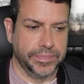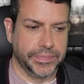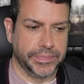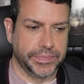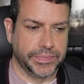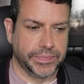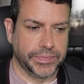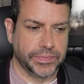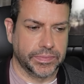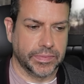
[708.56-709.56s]
Ross
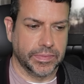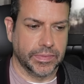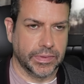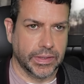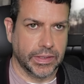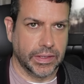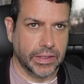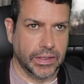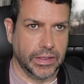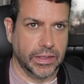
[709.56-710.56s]
Kemp.
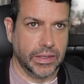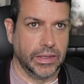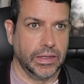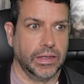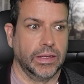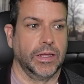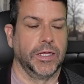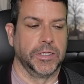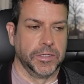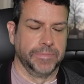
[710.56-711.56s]
He'd
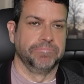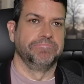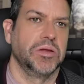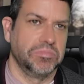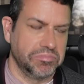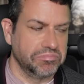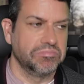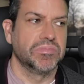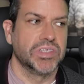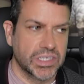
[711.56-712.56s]
get this country on
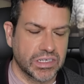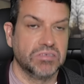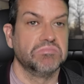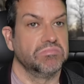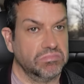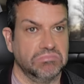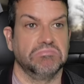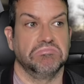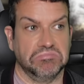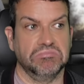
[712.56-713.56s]
its feet, wouldn't he,
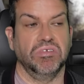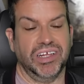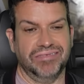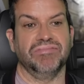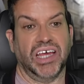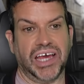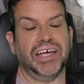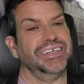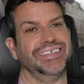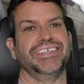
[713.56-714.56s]
mate? Yeah.